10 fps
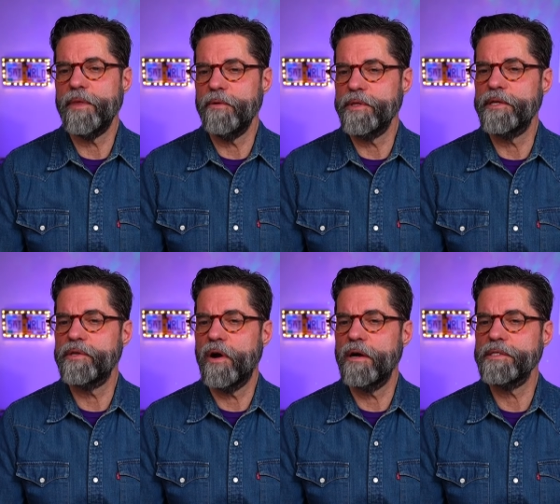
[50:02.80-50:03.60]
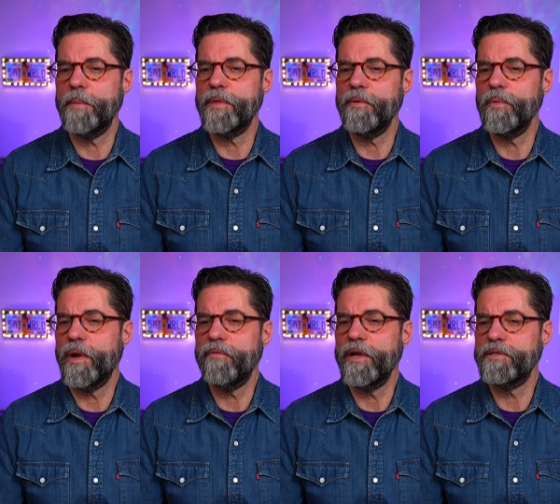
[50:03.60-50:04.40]
with guitar, same thing with
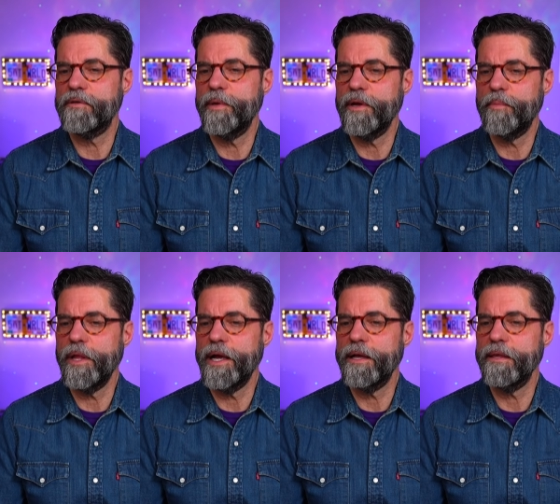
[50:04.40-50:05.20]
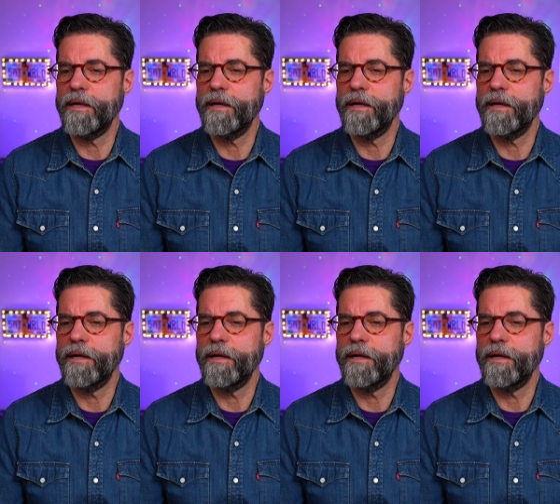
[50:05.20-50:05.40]
whatever instrument you're playing, I think.